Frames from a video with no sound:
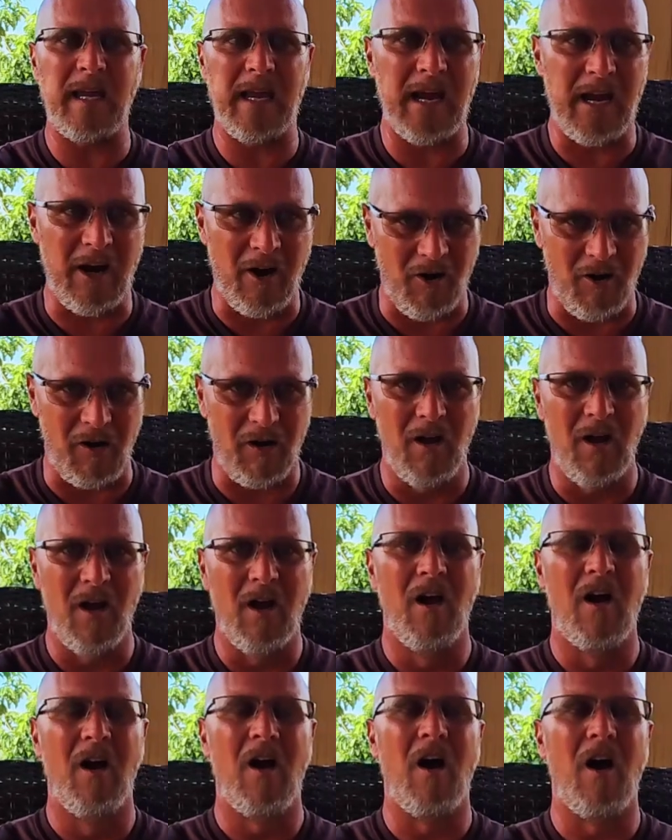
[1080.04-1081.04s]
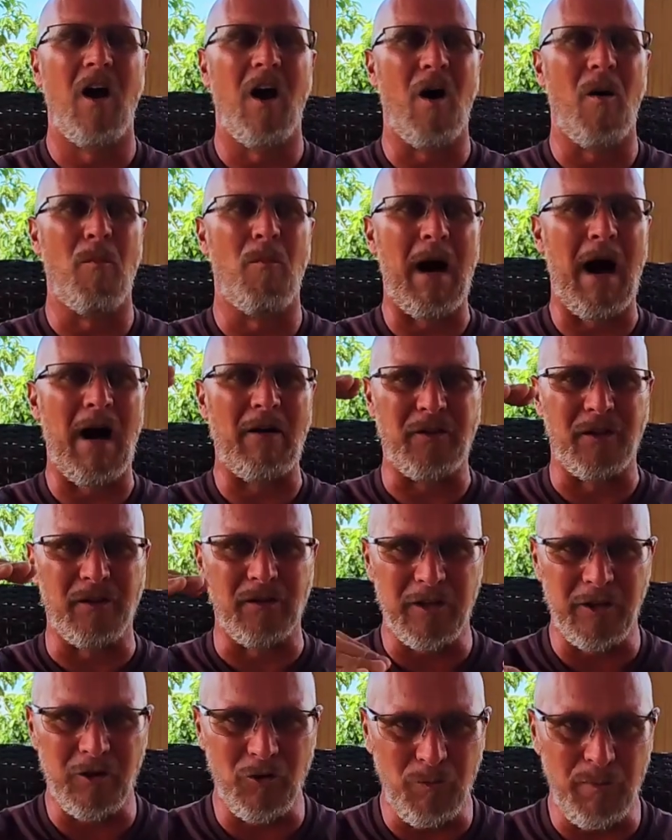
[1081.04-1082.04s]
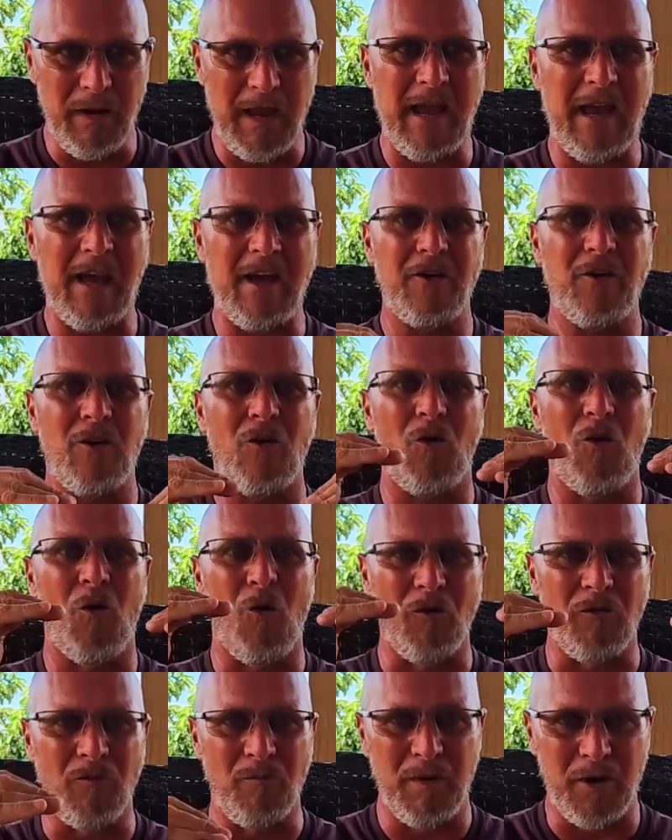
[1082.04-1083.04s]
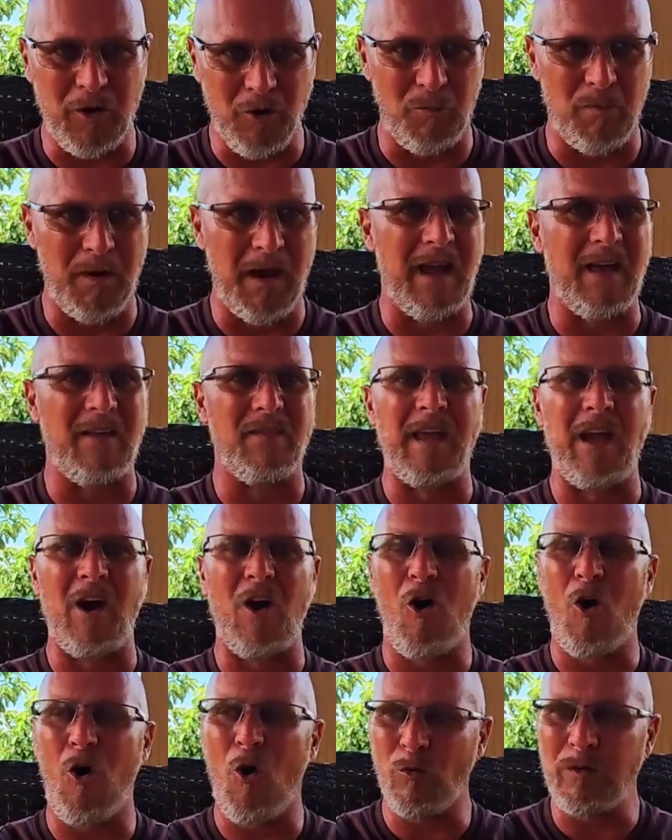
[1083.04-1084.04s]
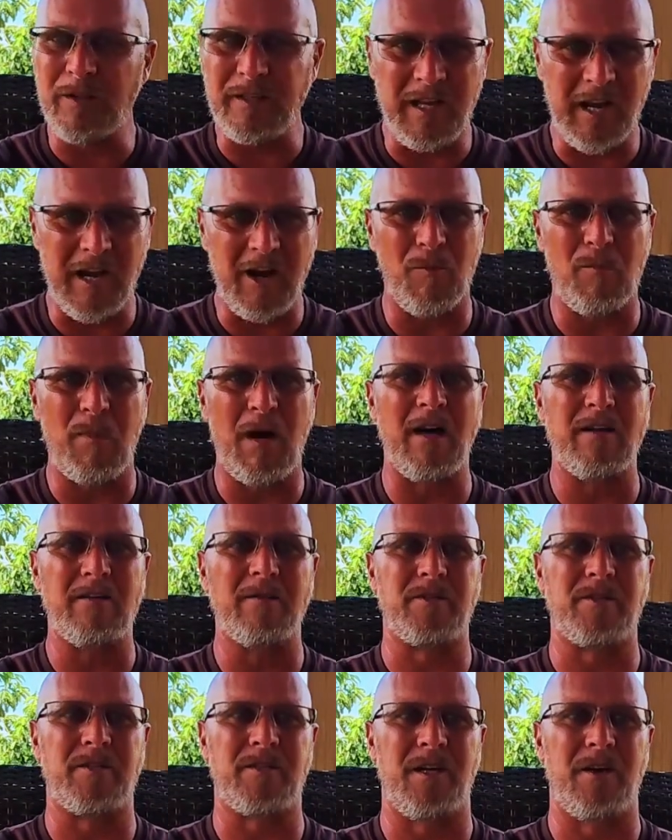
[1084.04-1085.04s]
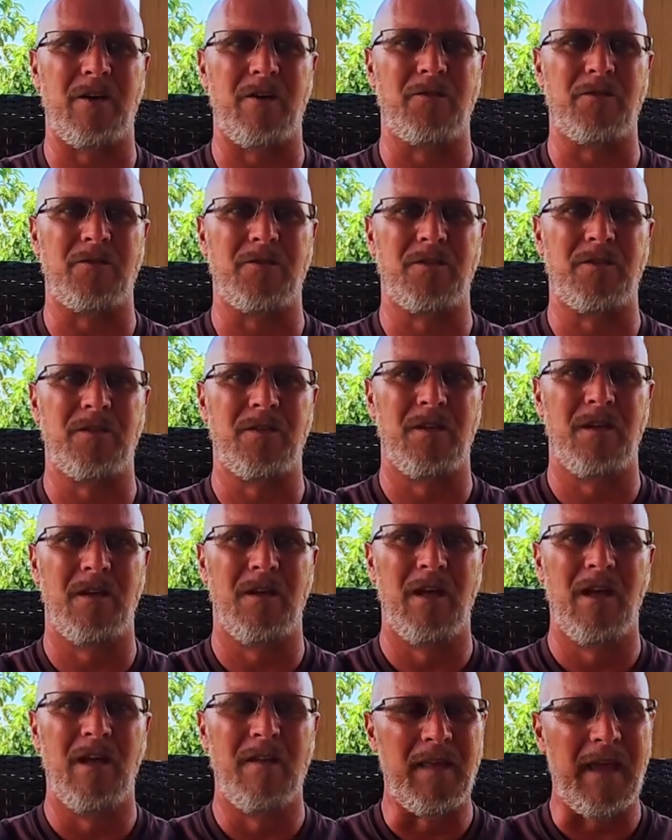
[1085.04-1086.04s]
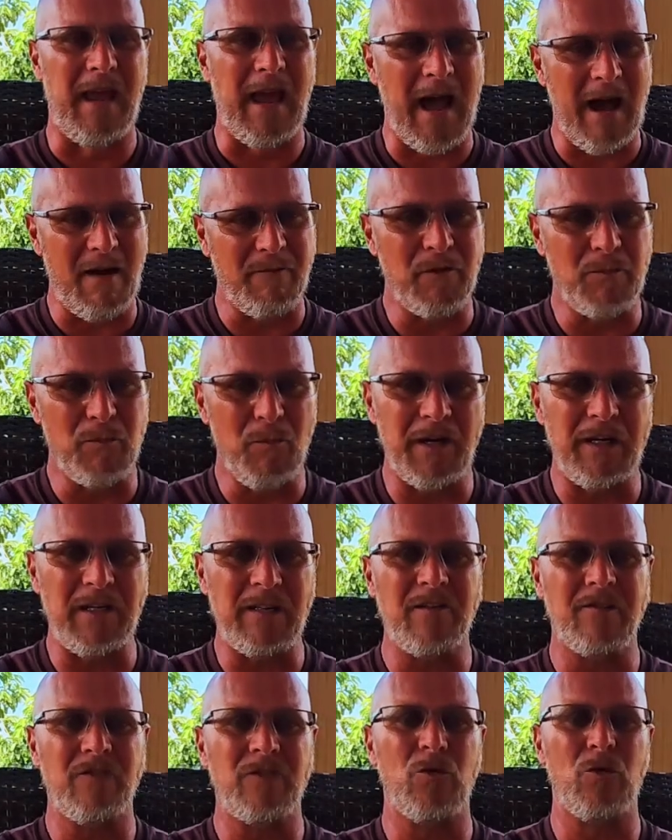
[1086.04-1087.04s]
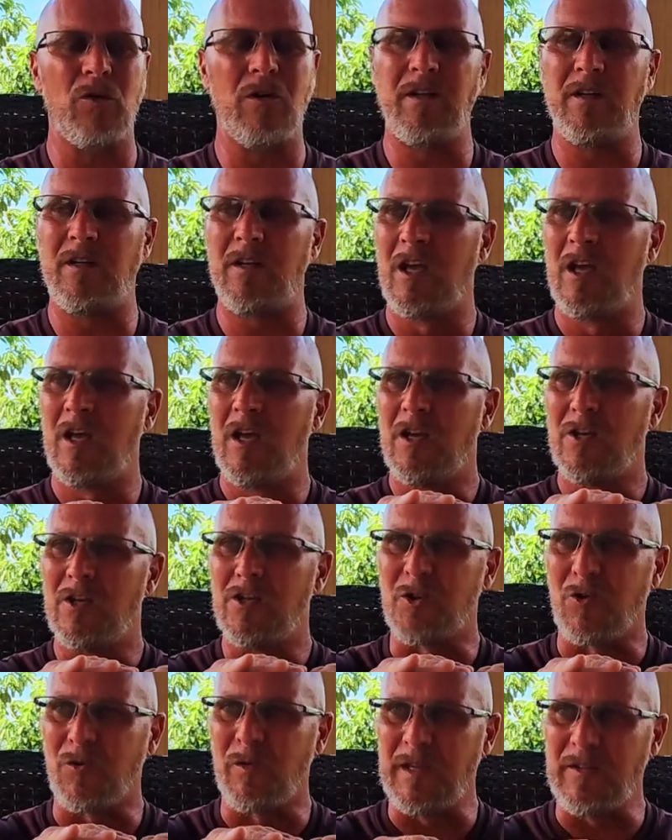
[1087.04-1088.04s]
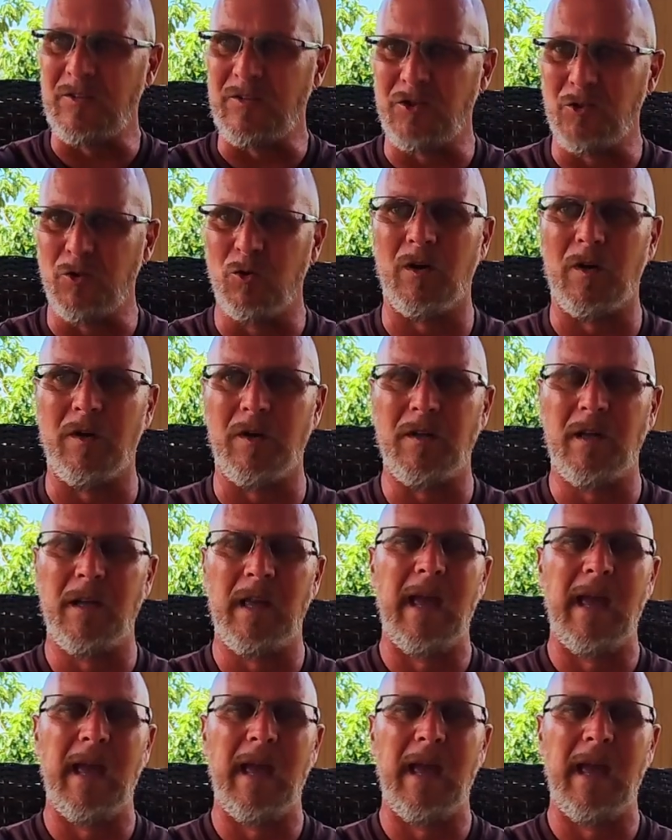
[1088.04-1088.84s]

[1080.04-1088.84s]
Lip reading: care about the little man or the middleman. They only care about themselves. They have the money to do it, so they do it.